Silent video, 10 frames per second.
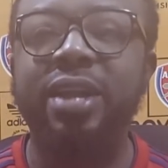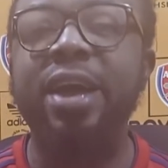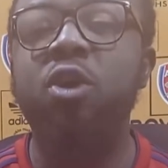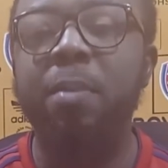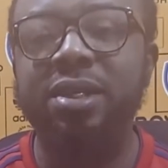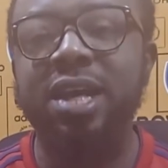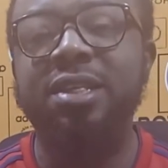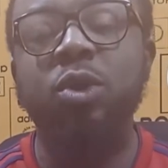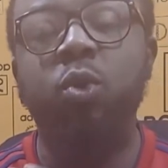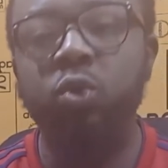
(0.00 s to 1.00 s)
Now he come outside
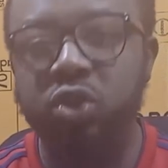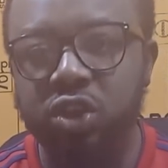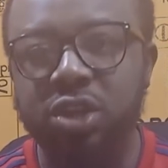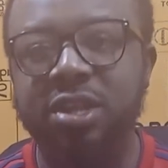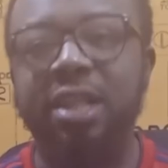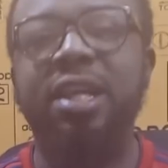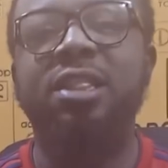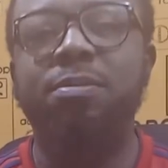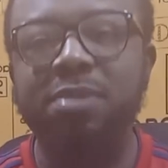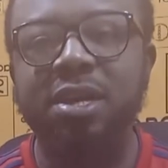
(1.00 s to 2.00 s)
and say, coaches, oh,
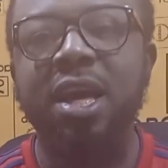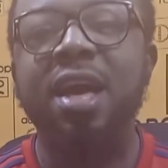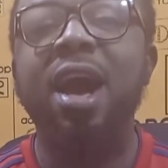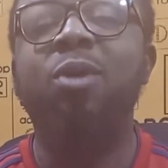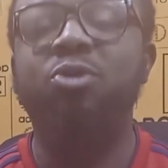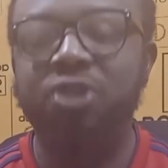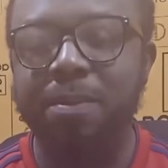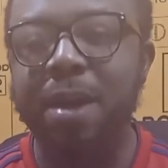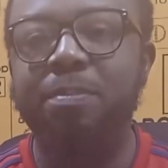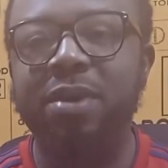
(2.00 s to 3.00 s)
select me. I will try
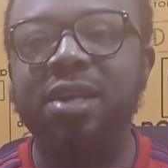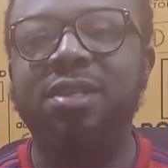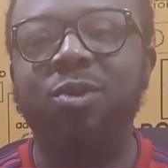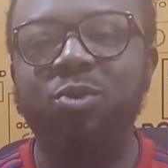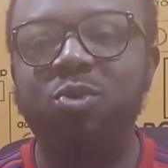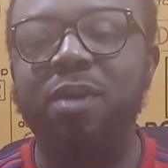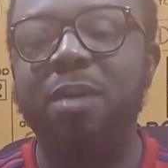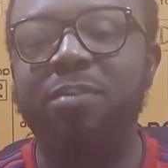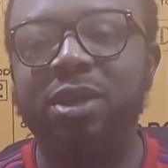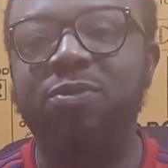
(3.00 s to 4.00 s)
my best. I will do my
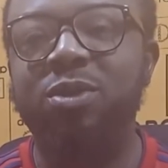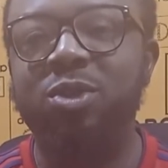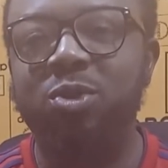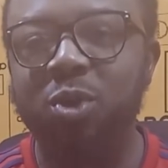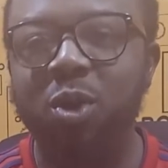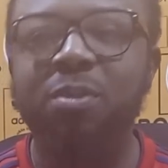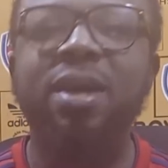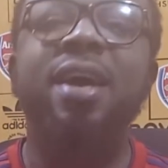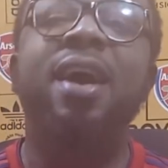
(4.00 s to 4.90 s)
best for this club.